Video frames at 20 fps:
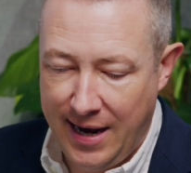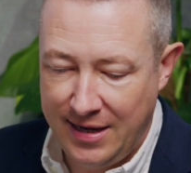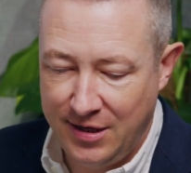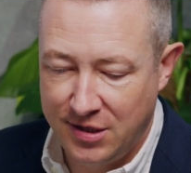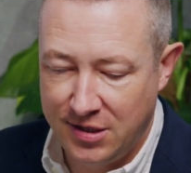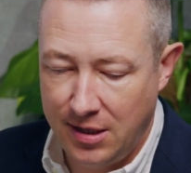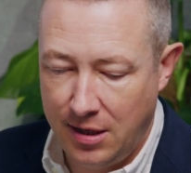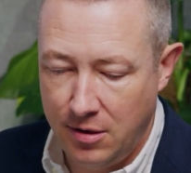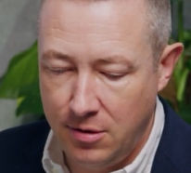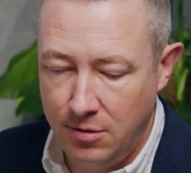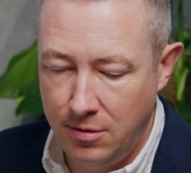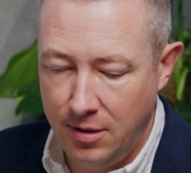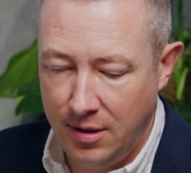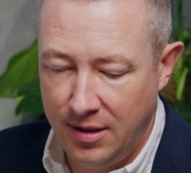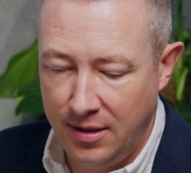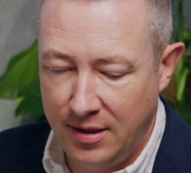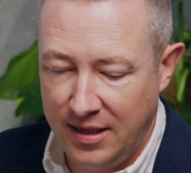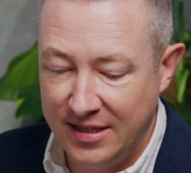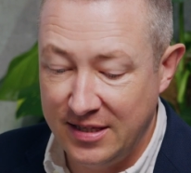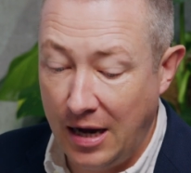so
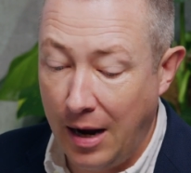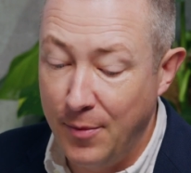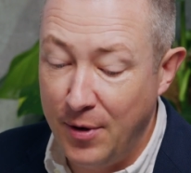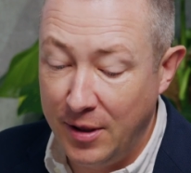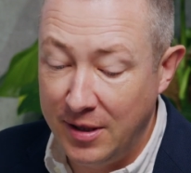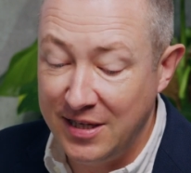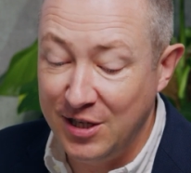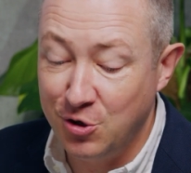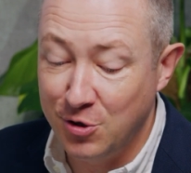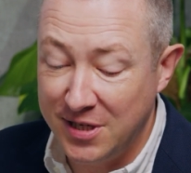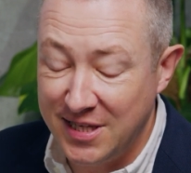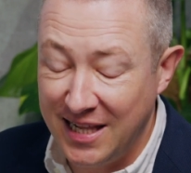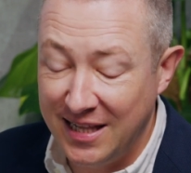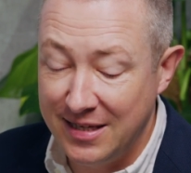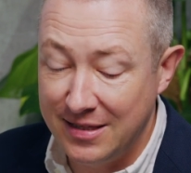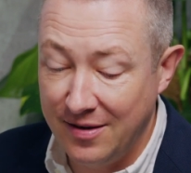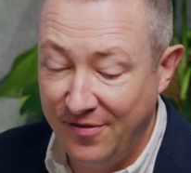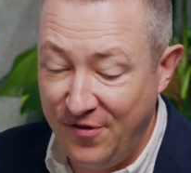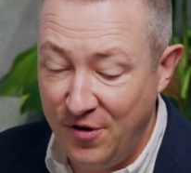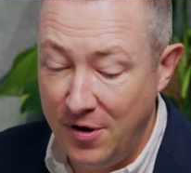there's interestingly,
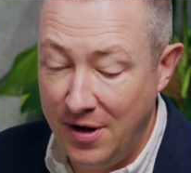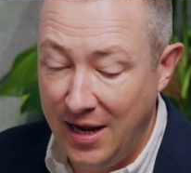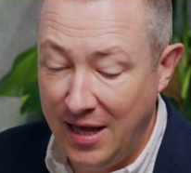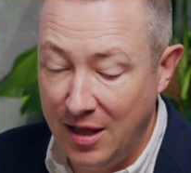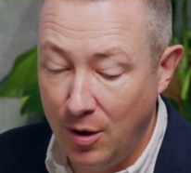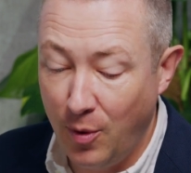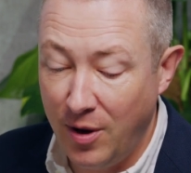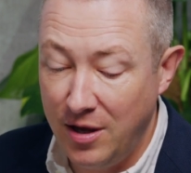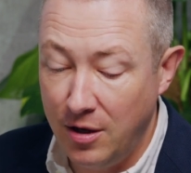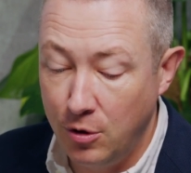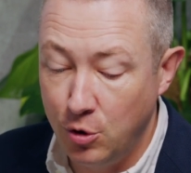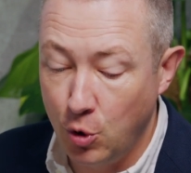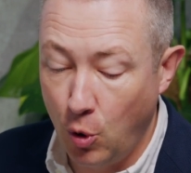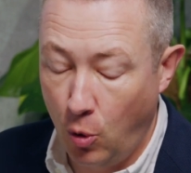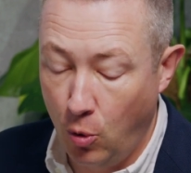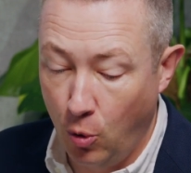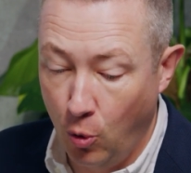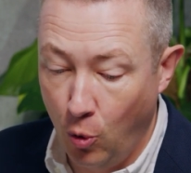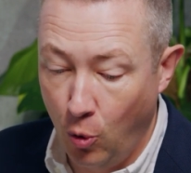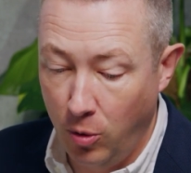there's a few in here that we use
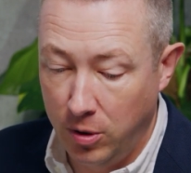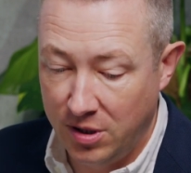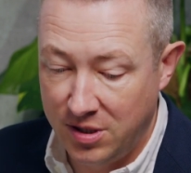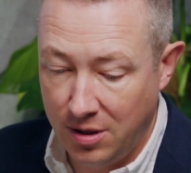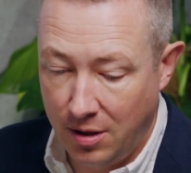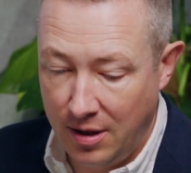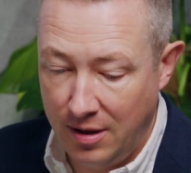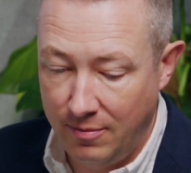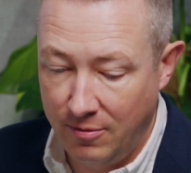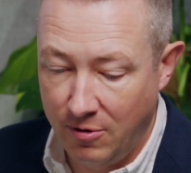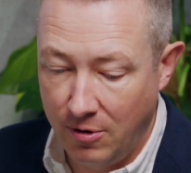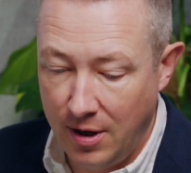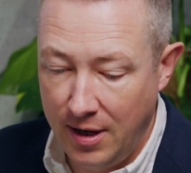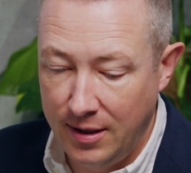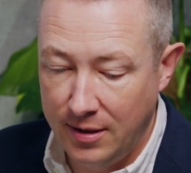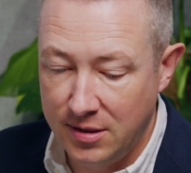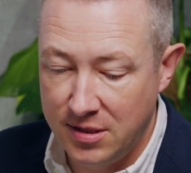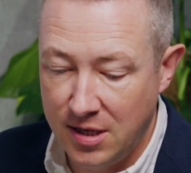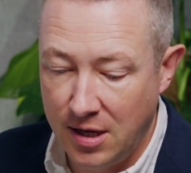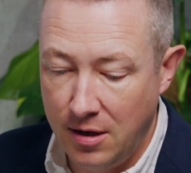all the time, right?
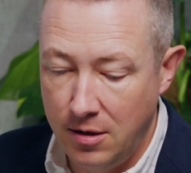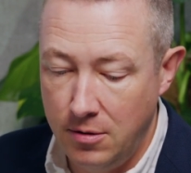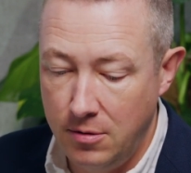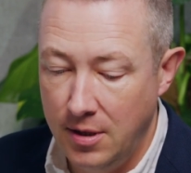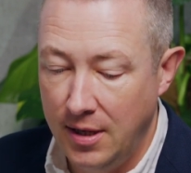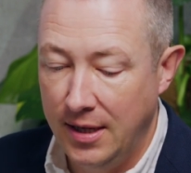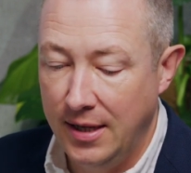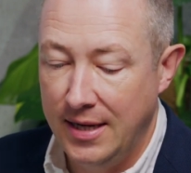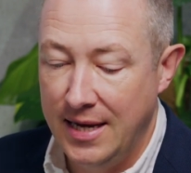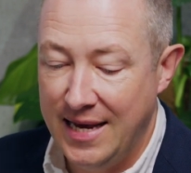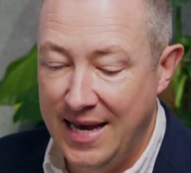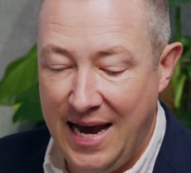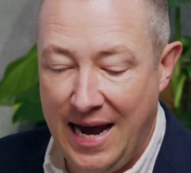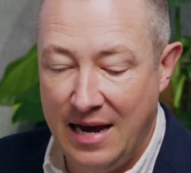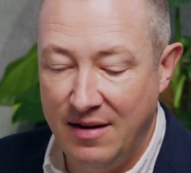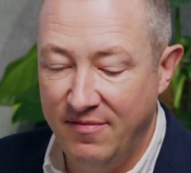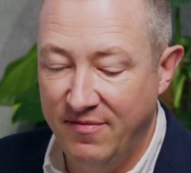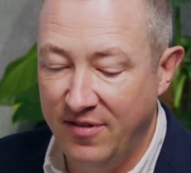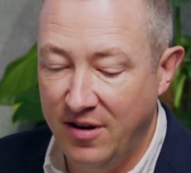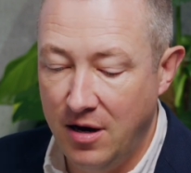Yeah. So
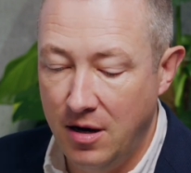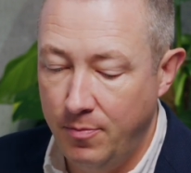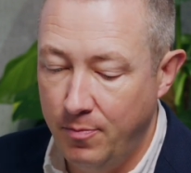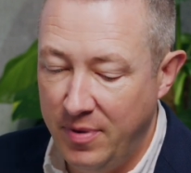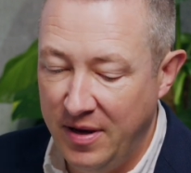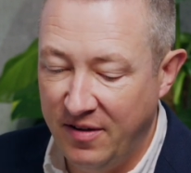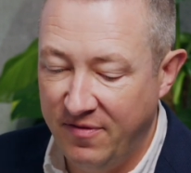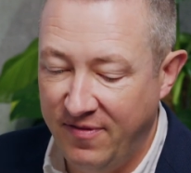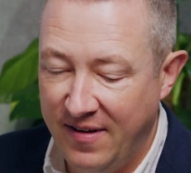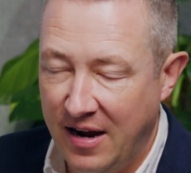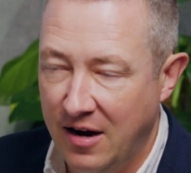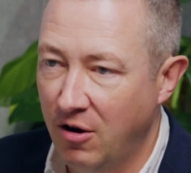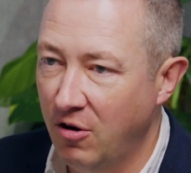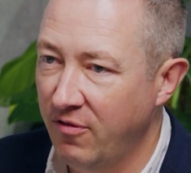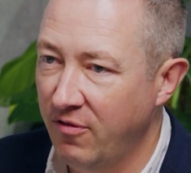Canva, big fan of,